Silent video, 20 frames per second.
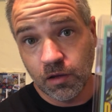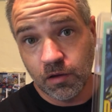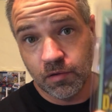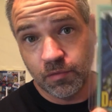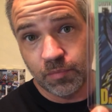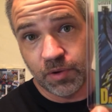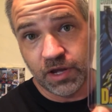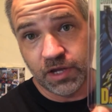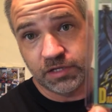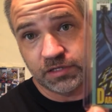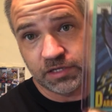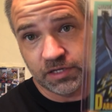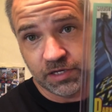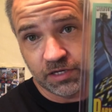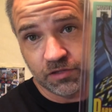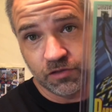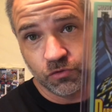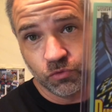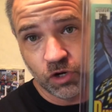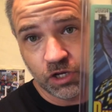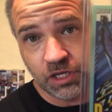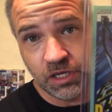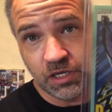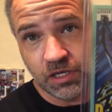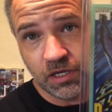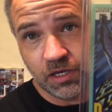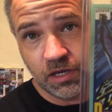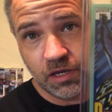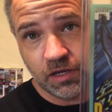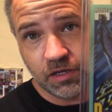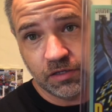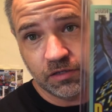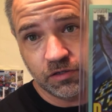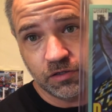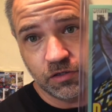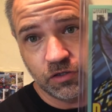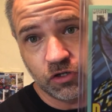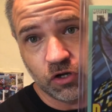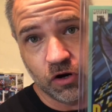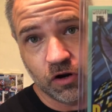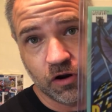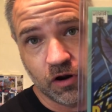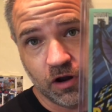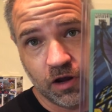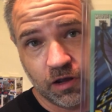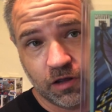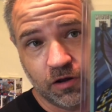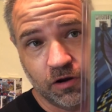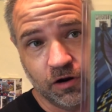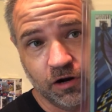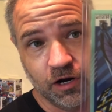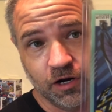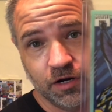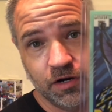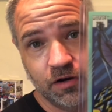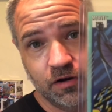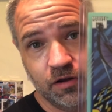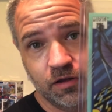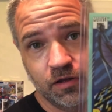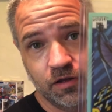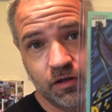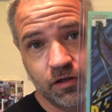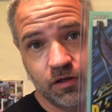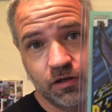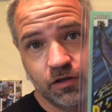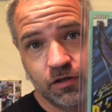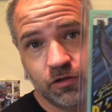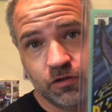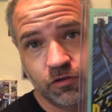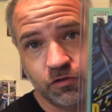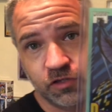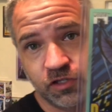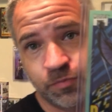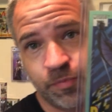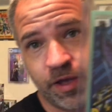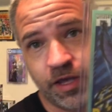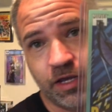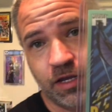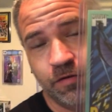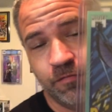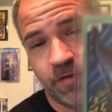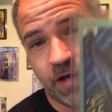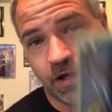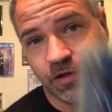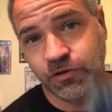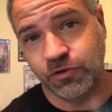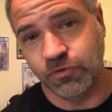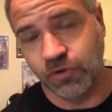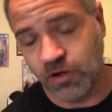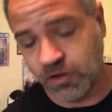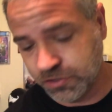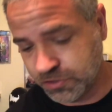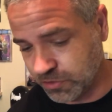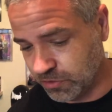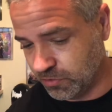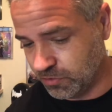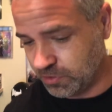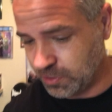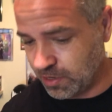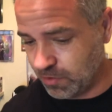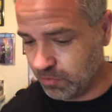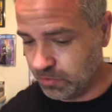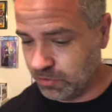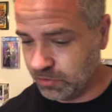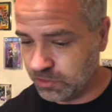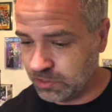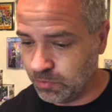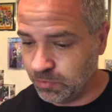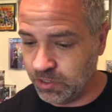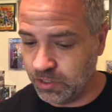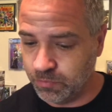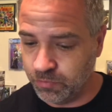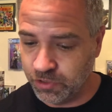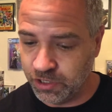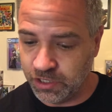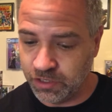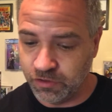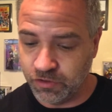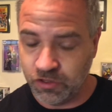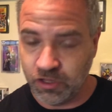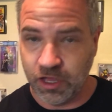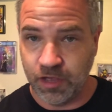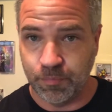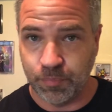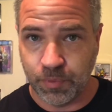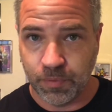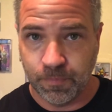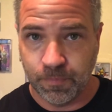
but the rookie Darkhawk card should spike in value also. And that one looks to be in pretty good shape.